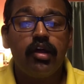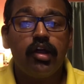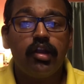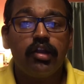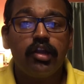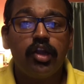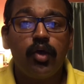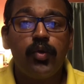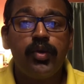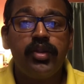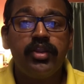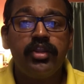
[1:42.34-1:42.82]

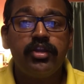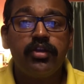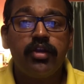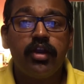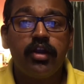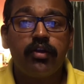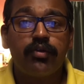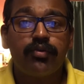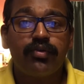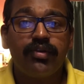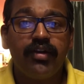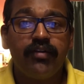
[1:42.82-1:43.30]
Loading the
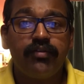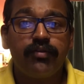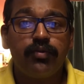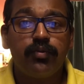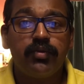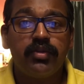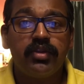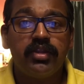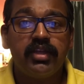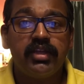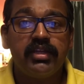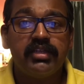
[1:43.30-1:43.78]
aircraft
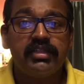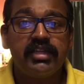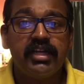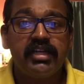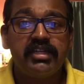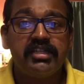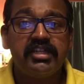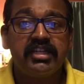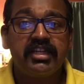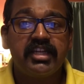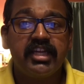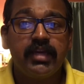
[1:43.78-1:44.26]
with the
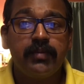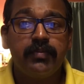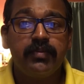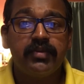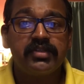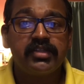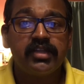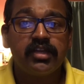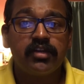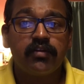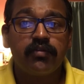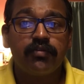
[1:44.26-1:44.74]
intent to keep the
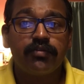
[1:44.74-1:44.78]
center